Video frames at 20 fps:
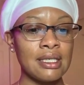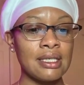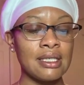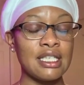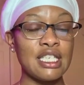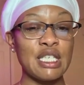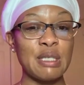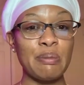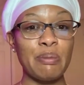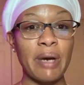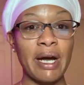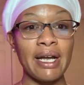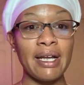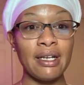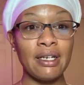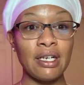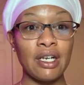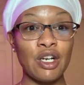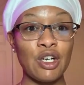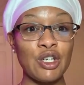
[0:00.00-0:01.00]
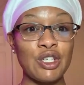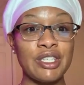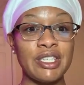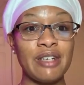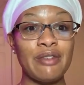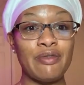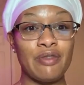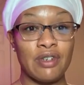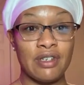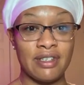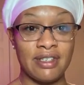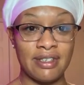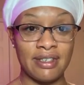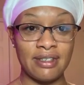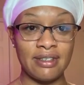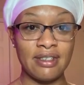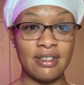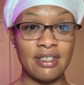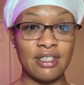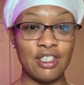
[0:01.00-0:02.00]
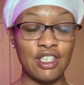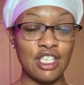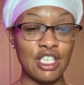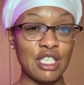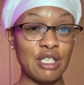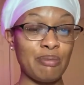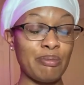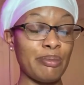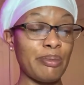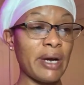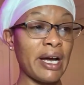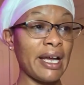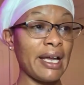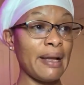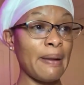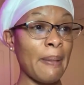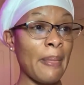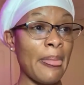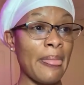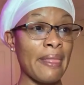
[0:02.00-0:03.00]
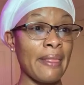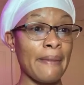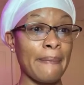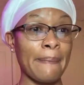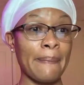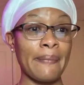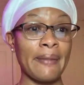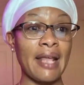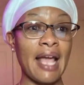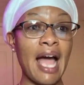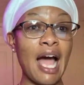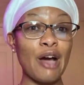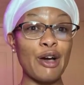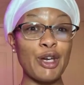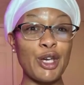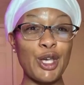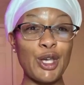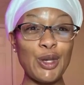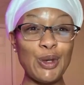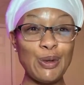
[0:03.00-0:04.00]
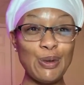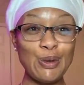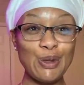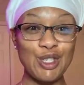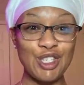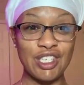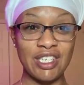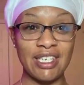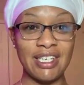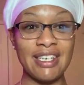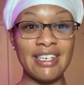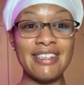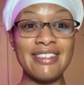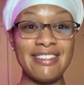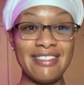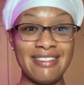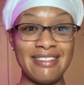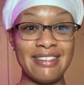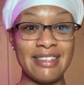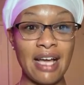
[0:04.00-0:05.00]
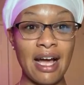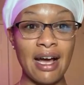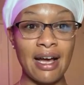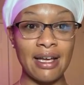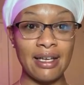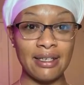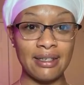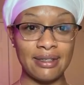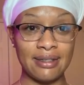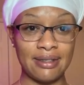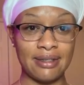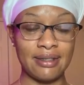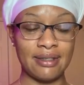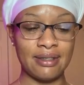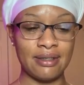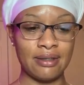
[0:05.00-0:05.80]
despite her differences, despite how huge she is in size,